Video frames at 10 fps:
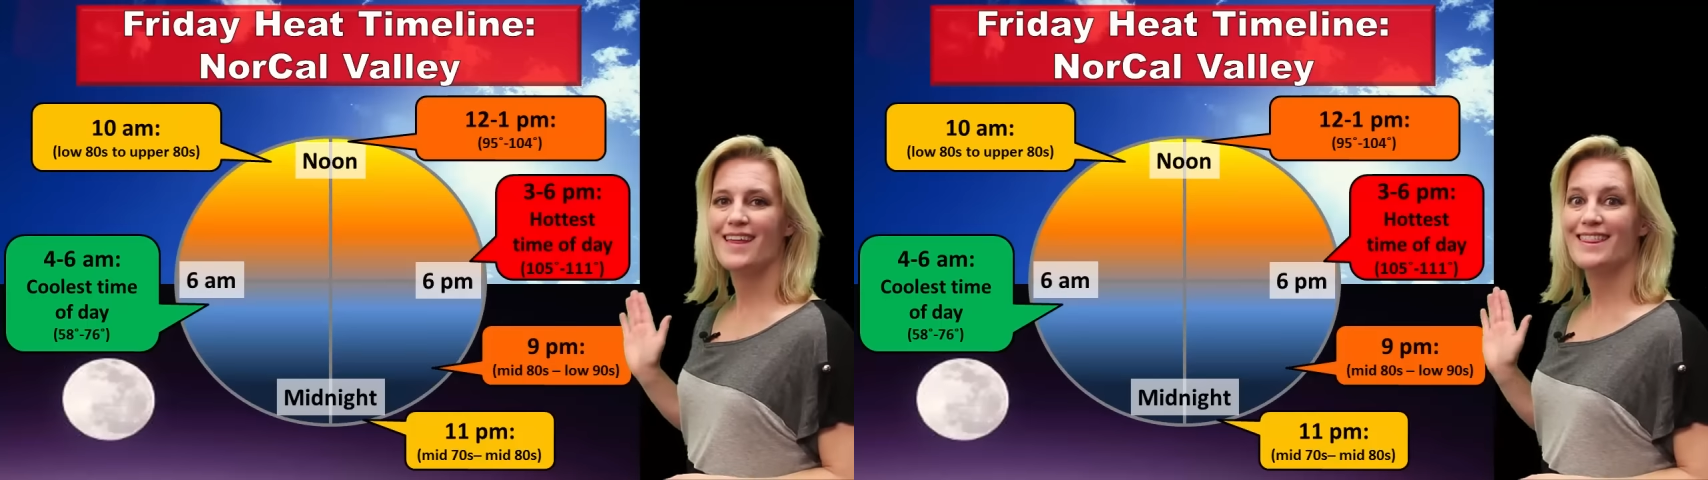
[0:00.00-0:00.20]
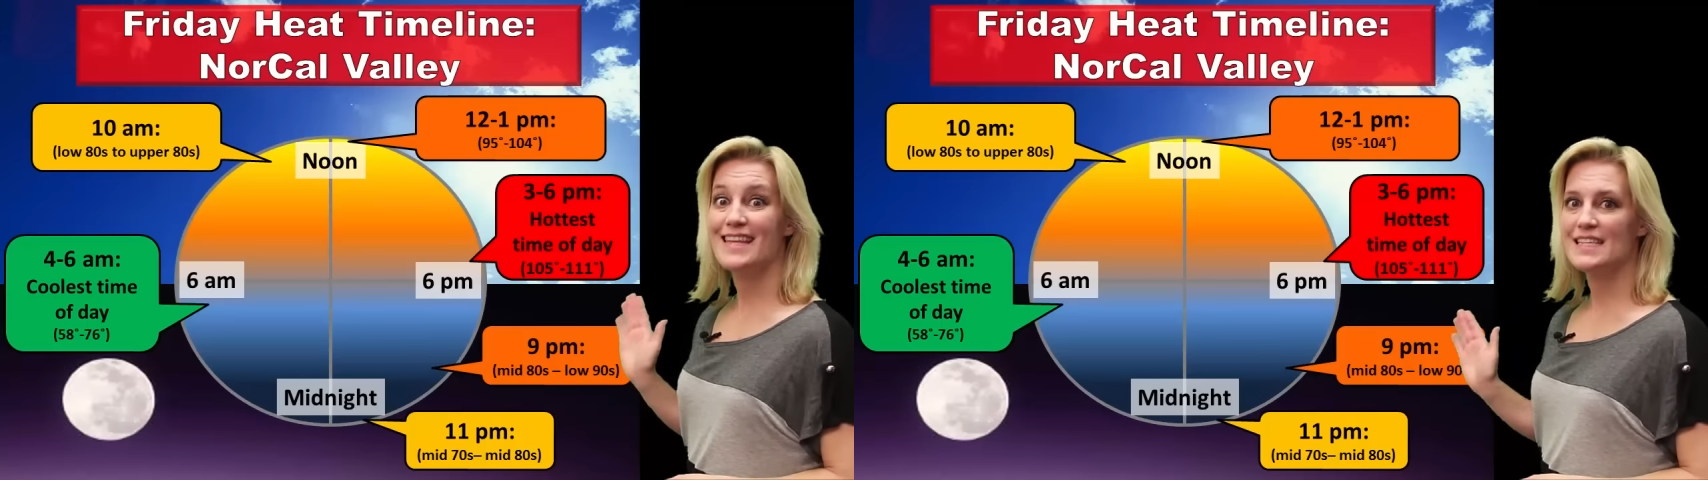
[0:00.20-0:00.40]

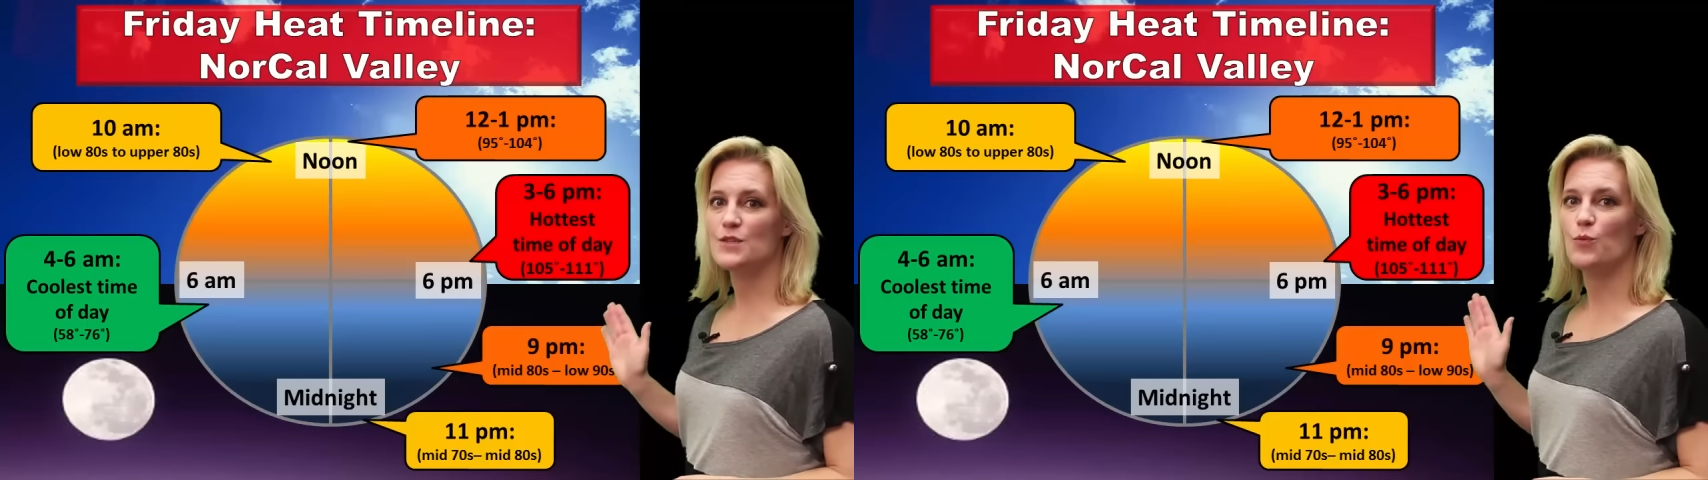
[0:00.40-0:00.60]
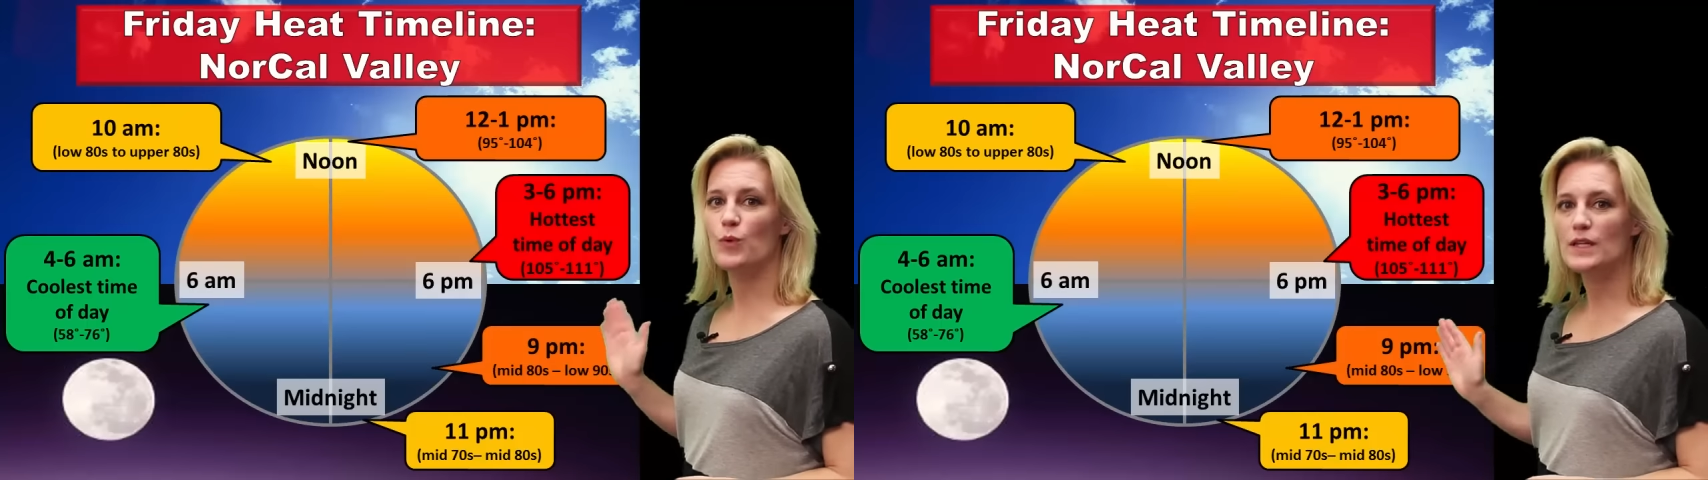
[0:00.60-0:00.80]
this
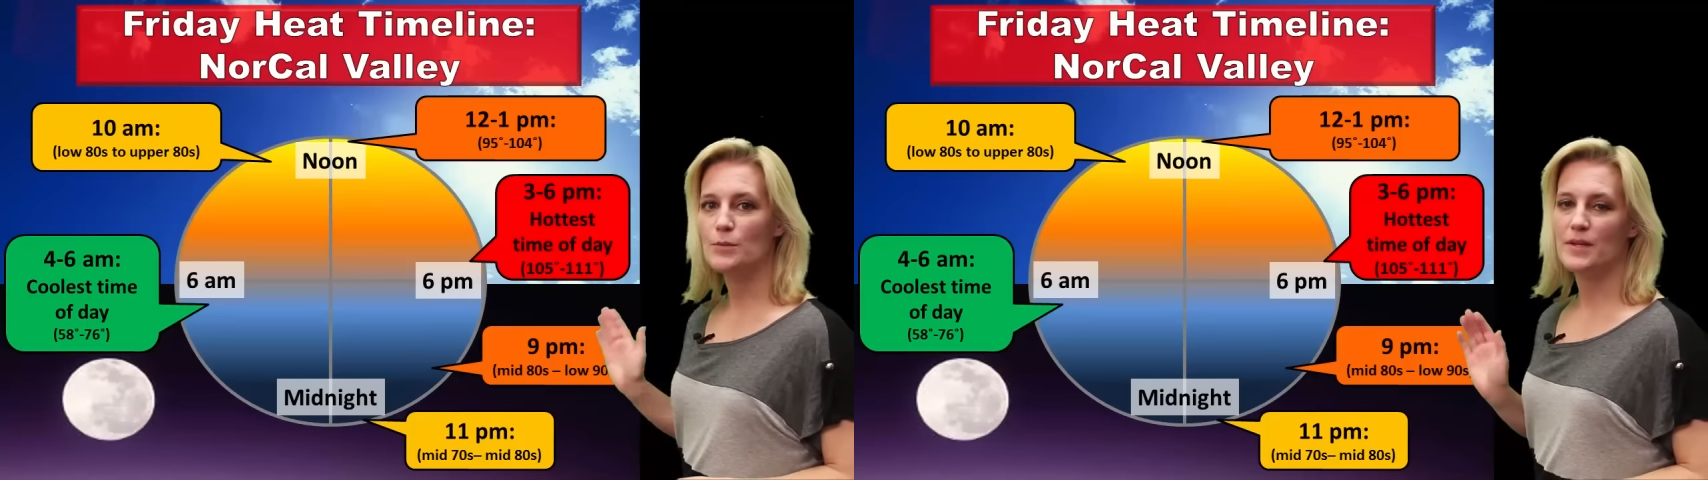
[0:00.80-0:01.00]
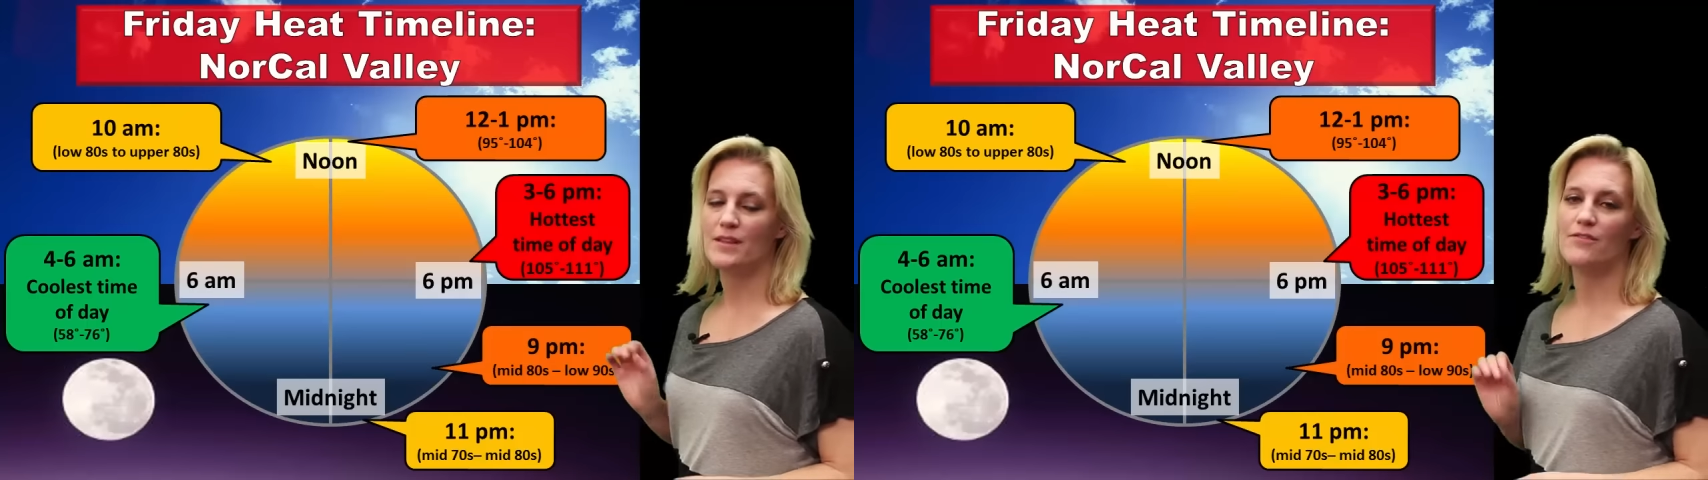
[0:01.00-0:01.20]
will be the